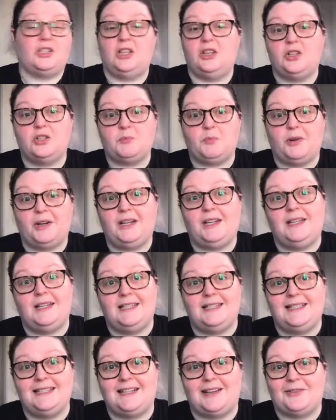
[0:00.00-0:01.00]
looks pretty
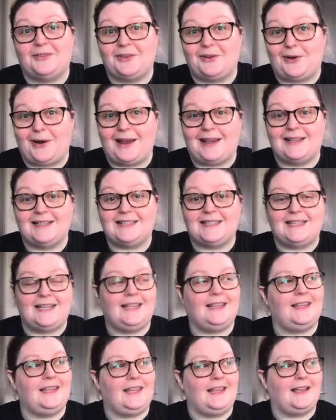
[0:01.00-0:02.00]
decent out there i can see
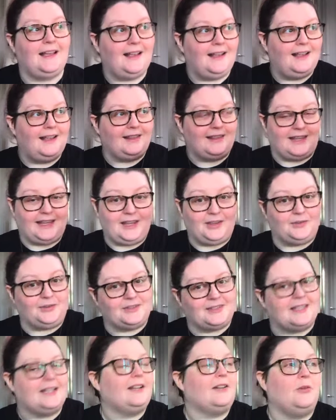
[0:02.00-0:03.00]
the the
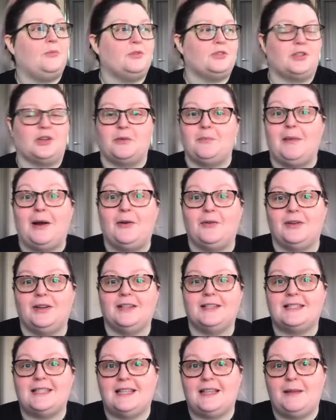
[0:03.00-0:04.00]
hills that almost look
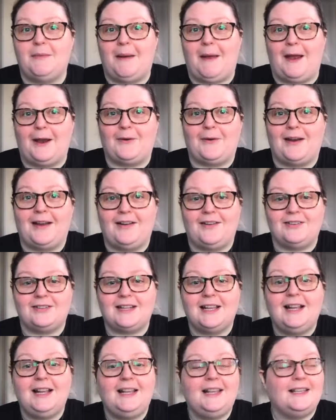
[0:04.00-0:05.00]
mountainous in the background
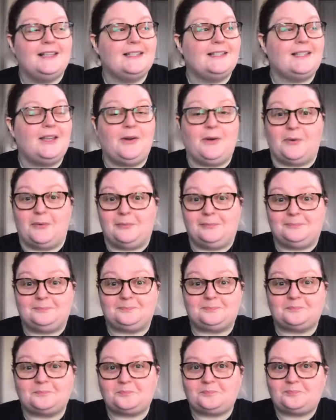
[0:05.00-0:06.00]
so
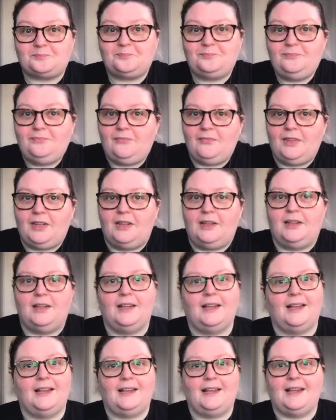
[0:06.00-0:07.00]

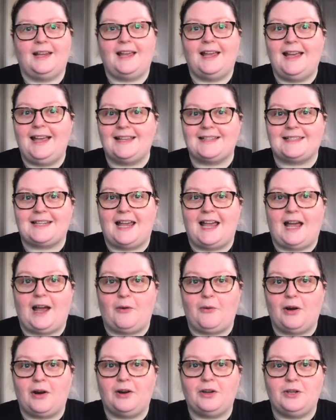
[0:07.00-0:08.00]
like i asked
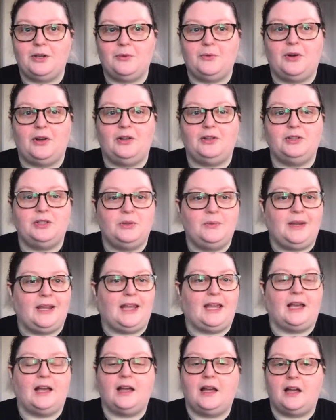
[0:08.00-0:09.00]
how are you all
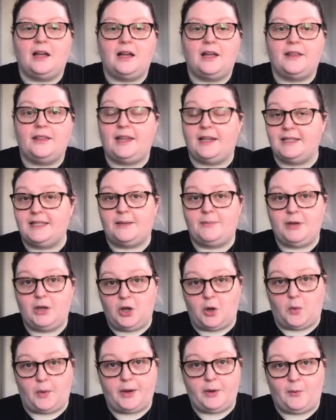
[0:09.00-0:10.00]
doing uh, things have been
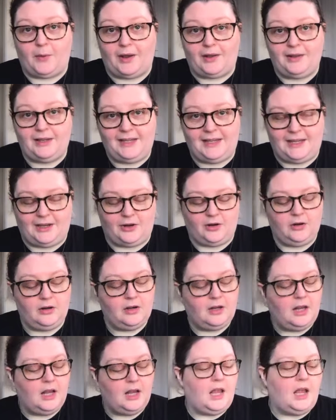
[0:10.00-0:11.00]
going well here
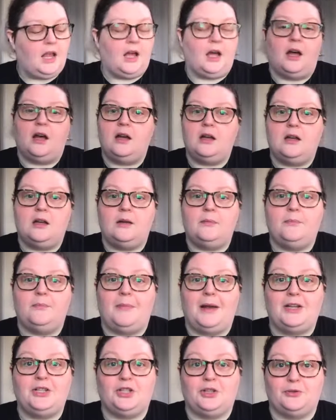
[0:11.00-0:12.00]
um,
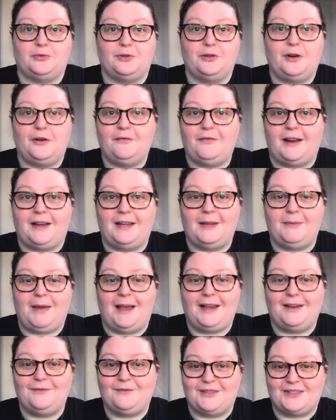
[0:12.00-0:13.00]
my children are finally
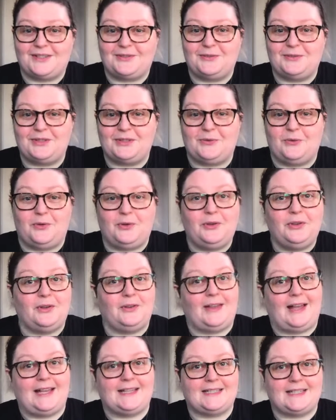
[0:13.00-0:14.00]
back in physical school the
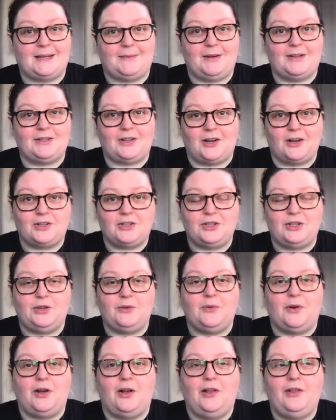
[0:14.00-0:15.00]
last time i talked to
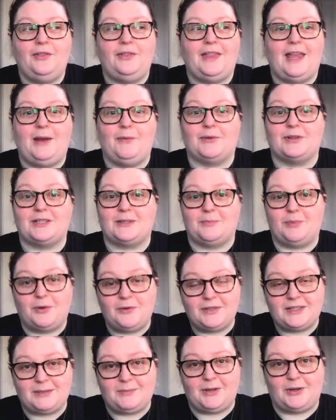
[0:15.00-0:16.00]
you all they were
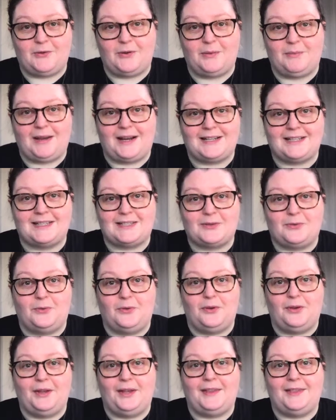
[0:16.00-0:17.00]
supposed to be going back to
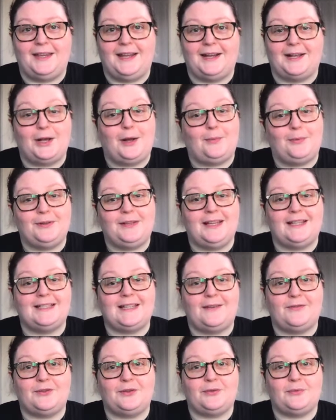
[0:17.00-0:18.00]
school and then a couple days
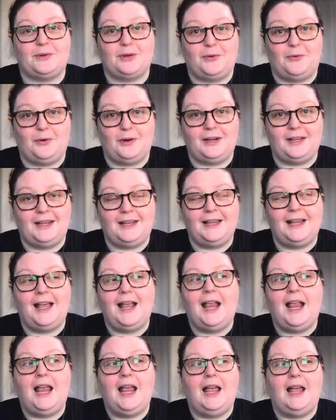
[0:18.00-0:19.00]
after the recording
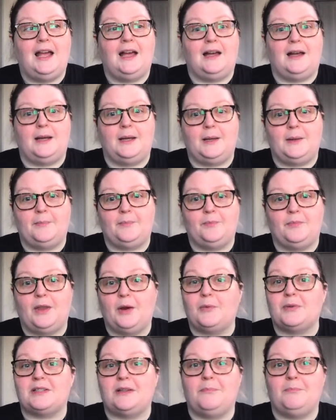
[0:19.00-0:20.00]
um, there
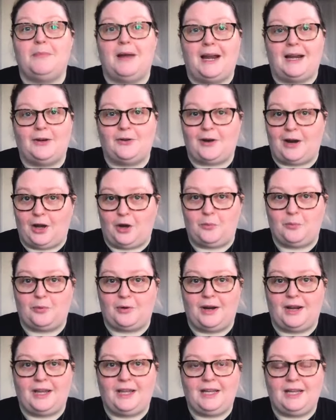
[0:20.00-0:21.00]
was a minor
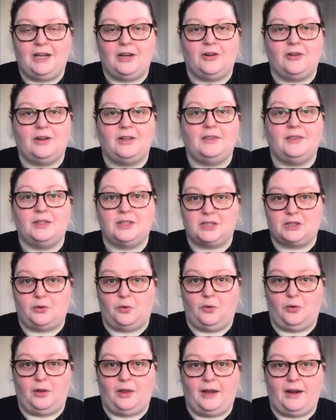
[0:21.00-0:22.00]
outbreak here in the
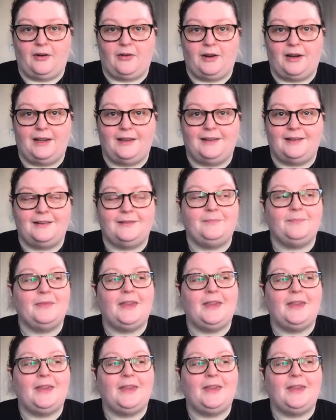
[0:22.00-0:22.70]
seoul area